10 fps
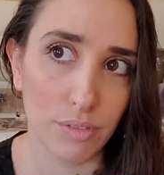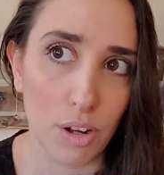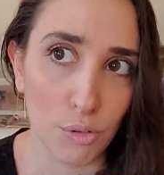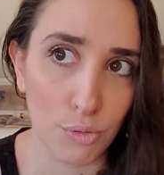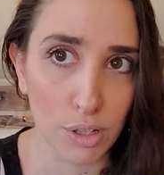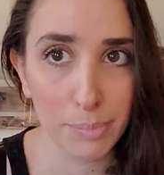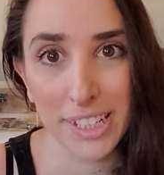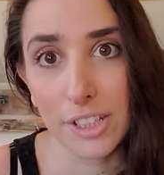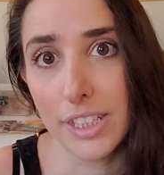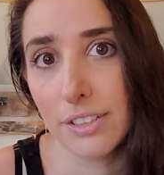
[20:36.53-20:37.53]
over a
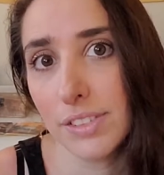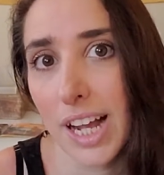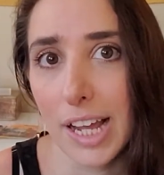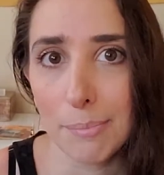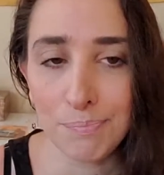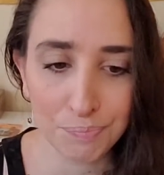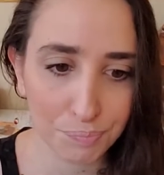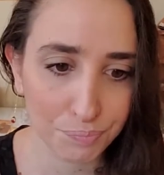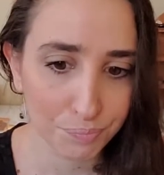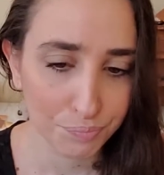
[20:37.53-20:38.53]
period of time.
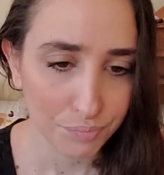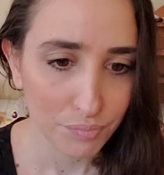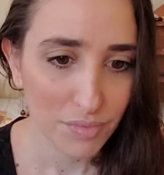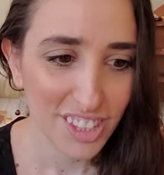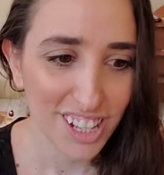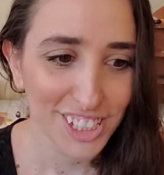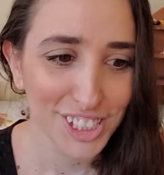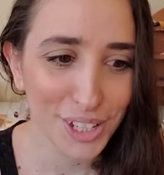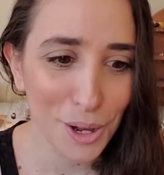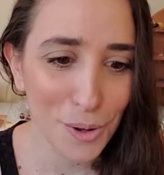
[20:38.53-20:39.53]

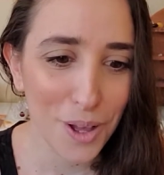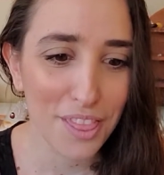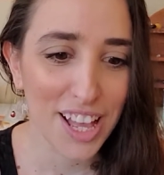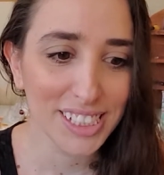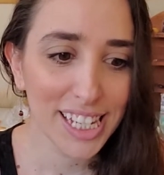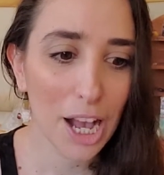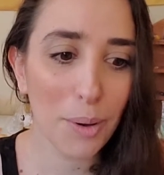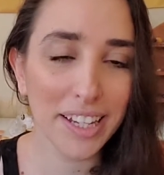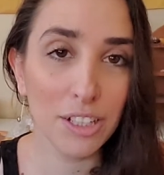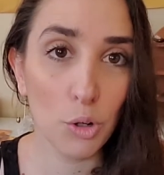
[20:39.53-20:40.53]
So that's how
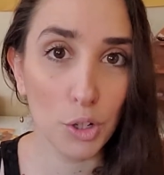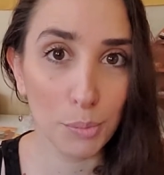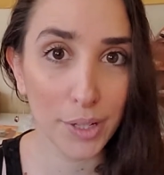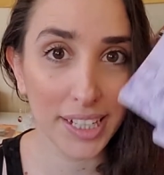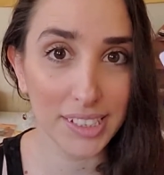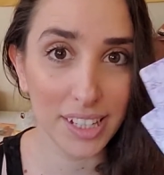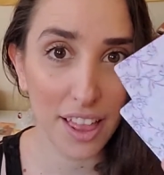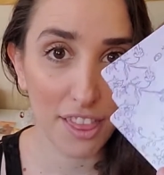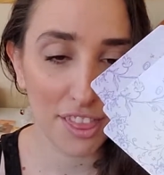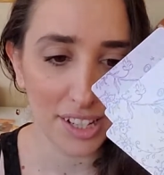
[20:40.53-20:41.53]
I incorporate
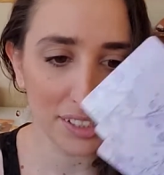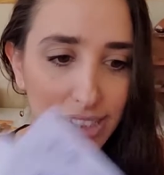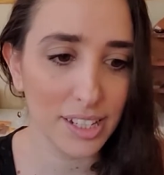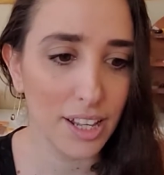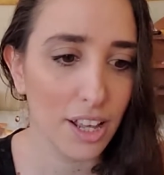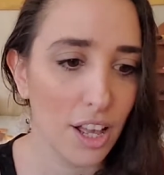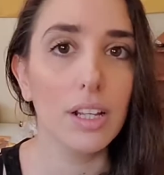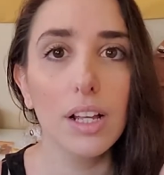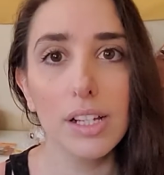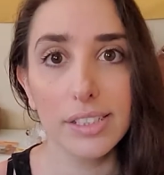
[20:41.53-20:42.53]
this.
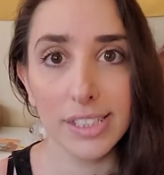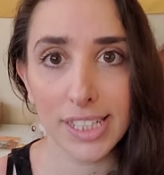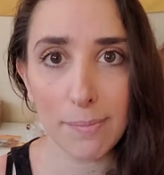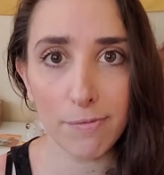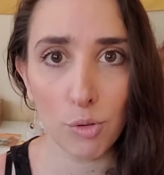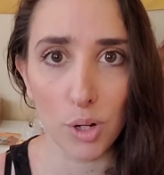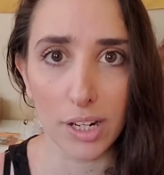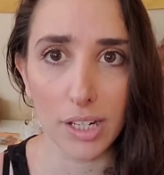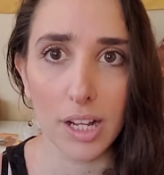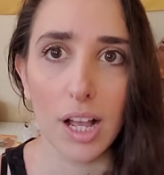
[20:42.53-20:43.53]
Step
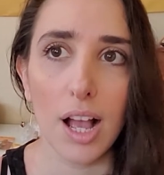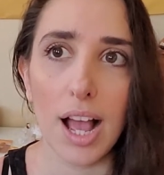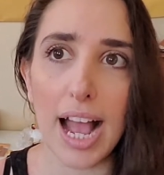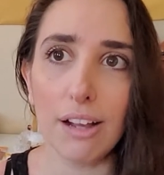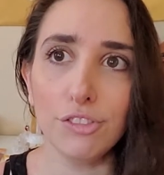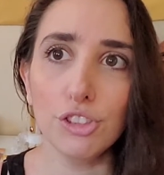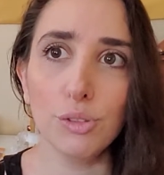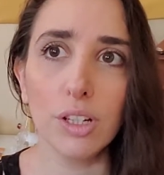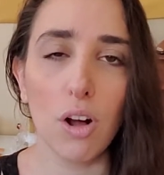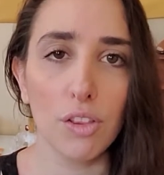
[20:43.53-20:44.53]
4, after
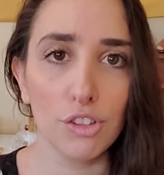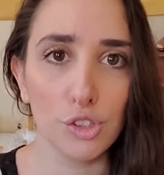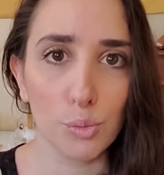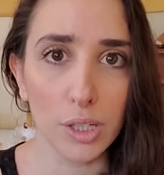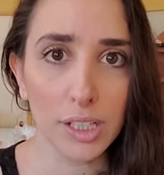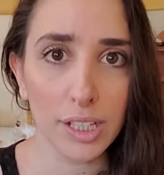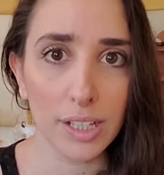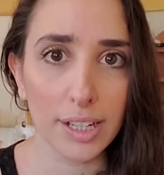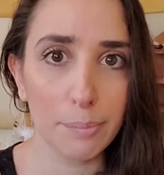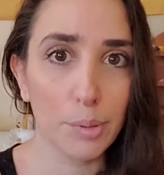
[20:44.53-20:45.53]
doing all this work,
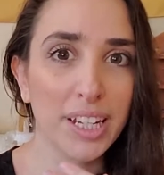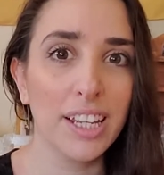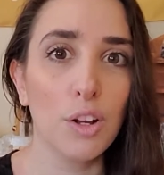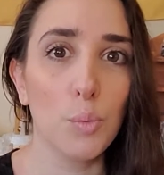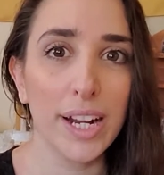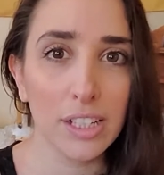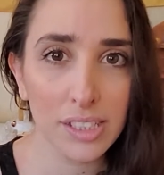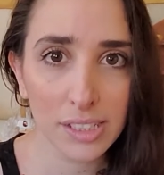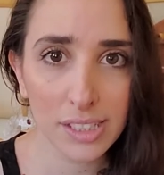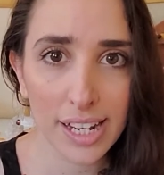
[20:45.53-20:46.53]
bringing
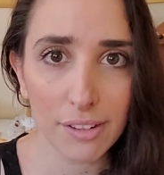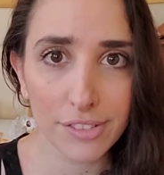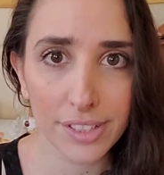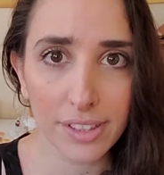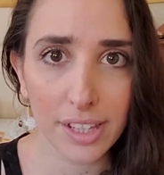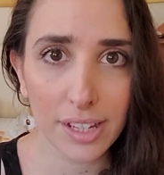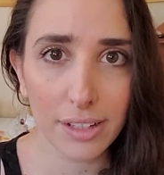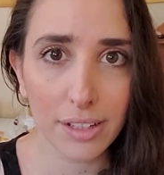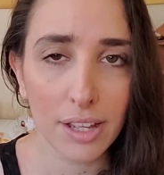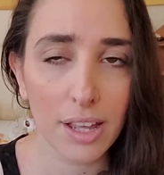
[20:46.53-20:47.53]
awareness to everything,